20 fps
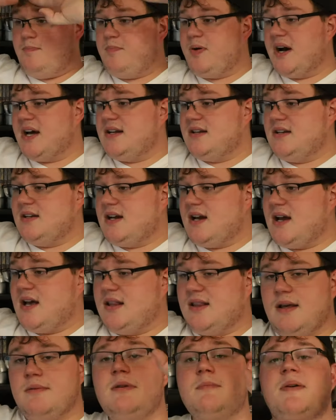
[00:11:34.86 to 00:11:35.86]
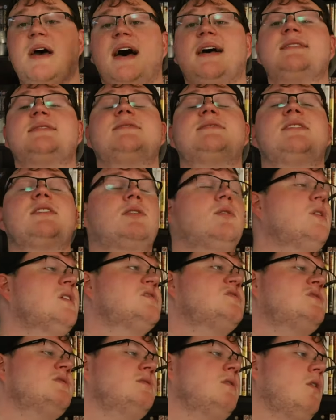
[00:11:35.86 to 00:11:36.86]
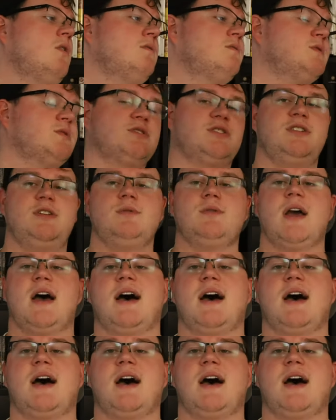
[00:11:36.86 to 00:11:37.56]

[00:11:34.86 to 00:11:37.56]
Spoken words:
But let me pass the question over to you